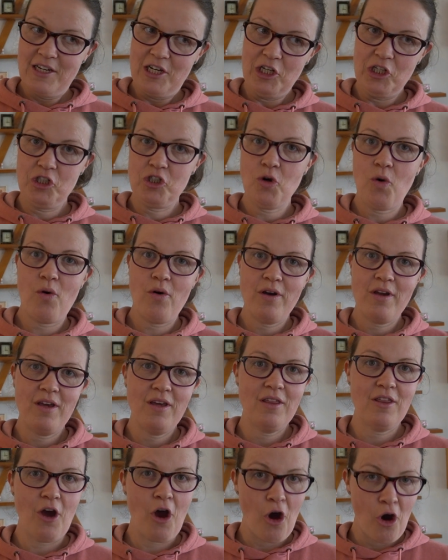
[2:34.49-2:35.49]

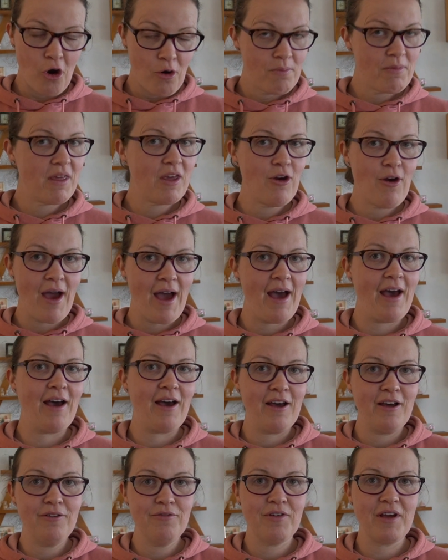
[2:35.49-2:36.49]
enjoy the home that you
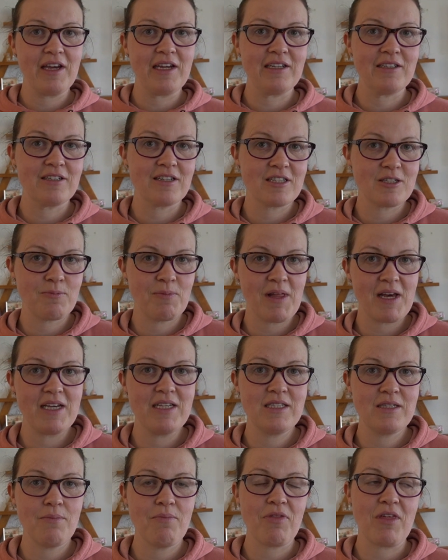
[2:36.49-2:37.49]
have and
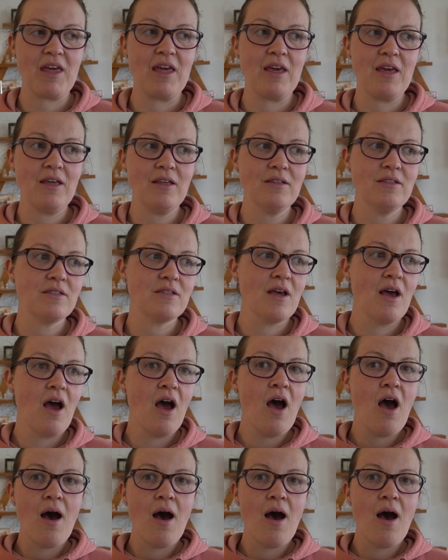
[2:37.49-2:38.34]
display some things.